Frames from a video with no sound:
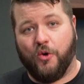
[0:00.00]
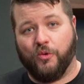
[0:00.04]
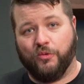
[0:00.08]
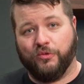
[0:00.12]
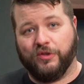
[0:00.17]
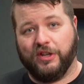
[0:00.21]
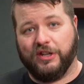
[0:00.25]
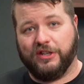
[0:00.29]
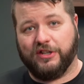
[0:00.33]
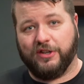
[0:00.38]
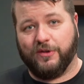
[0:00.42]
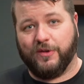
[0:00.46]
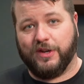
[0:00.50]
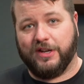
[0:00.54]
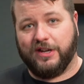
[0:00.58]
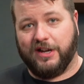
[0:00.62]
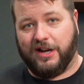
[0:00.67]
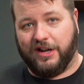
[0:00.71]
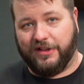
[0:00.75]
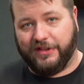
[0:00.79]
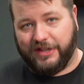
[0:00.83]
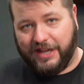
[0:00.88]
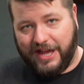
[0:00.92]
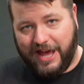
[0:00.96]
only do it
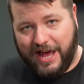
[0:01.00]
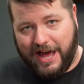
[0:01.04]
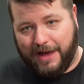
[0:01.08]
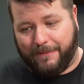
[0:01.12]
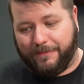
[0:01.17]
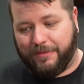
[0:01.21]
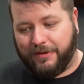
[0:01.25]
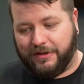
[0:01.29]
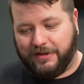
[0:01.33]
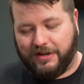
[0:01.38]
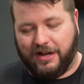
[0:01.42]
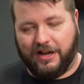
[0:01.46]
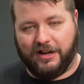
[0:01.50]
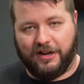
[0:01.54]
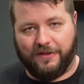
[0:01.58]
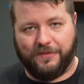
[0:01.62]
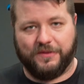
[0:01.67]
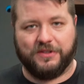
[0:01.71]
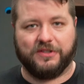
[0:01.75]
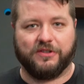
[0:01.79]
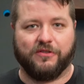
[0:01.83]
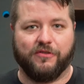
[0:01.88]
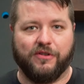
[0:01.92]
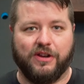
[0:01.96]
on the app, not on
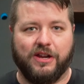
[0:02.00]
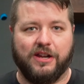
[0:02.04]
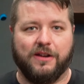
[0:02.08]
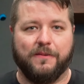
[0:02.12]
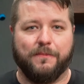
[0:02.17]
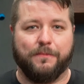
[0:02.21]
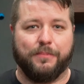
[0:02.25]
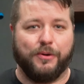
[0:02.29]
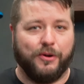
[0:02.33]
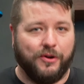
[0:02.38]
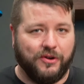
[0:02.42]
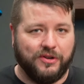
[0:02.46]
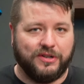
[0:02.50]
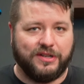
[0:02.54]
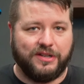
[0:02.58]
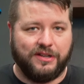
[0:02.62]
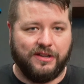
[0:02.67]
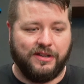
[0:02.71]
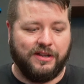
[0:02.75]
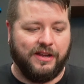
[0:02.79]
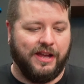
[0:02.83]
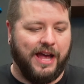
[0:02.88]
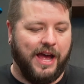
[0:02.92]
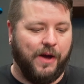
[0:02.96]
the screen.
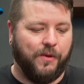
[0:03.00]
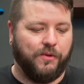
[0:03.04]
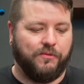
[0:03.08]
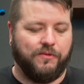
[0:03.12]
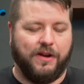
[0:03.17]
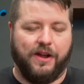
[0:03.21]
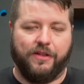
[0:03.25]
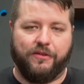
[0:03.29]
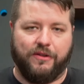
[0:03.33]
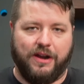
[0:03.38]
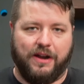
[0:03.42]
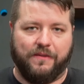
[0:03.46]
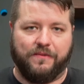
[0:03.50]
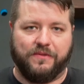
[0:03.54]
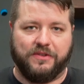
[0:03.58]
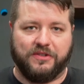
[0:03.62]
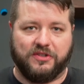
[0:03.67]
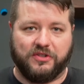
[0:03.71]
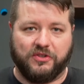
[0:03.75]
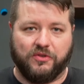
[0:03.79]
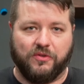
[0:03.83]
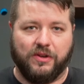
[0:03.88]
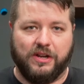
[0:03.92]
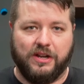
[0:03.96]
Personally, I would rather have the
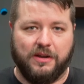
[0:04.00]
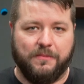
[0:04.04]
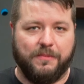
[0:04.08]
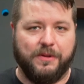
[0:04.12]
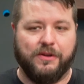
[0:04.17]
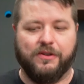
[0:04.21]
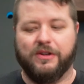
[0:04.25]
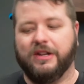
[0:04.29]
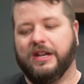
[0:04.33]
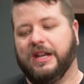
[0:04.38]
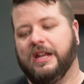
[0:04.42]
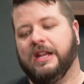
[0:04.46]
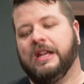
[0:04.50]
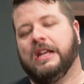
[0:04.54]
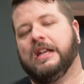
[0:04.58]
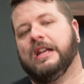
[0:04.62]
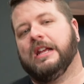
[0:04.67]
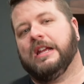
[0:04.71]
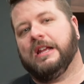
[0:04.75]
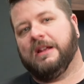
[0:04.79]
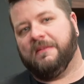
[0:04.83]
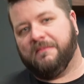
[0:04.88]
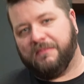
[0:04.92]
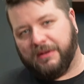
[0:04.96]
screen ability,
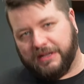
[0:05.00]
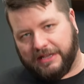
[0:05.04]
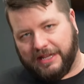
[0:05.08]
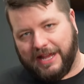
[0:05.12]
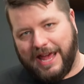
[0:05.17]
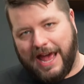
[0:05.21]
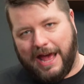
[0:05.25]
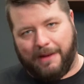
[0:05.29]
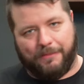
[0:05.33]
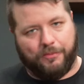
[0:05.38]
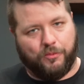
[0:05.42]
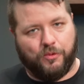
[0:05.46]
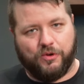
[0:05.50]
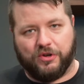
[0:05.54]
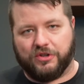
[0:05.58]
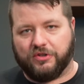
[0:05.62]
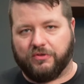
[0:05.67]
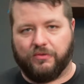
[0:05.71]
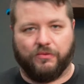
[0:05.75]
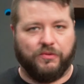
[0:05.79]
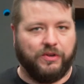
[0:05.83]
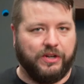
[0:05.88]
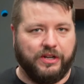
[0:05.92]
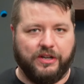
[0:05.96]
but the app
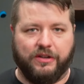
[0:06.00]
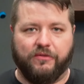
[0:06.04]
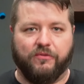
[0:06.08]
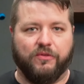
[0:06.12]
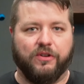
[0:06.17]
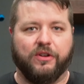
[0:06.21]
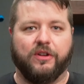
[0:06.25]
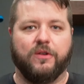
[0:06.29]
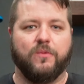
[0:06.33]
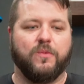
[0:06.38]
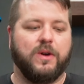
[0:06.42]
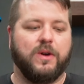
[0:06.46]
works really, really